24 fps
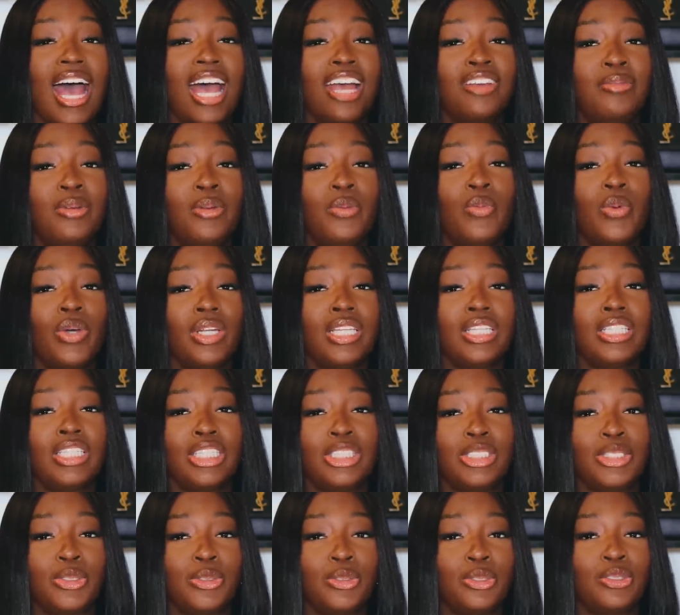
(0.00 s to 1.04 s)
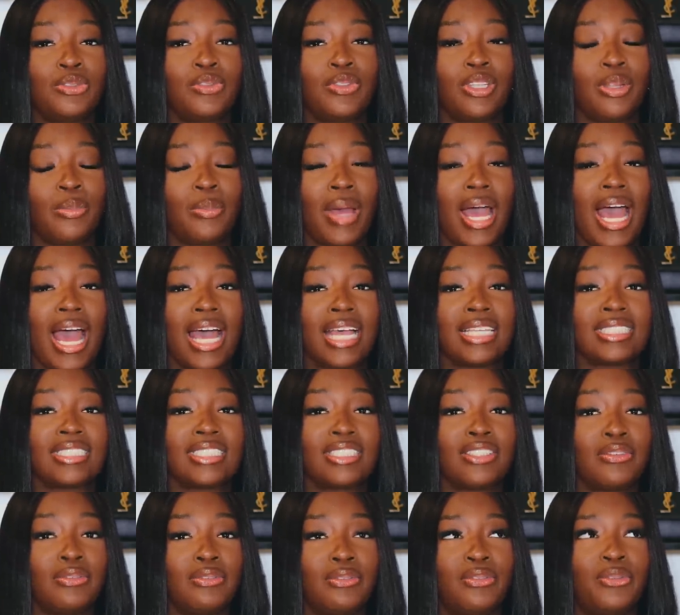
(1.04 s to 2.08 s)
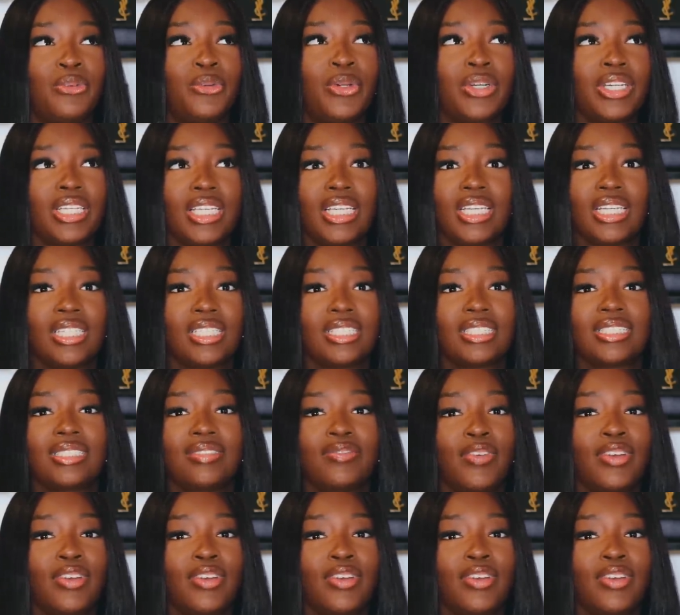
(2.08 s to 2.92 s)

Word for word: I've been wanting these shoes for the past four years.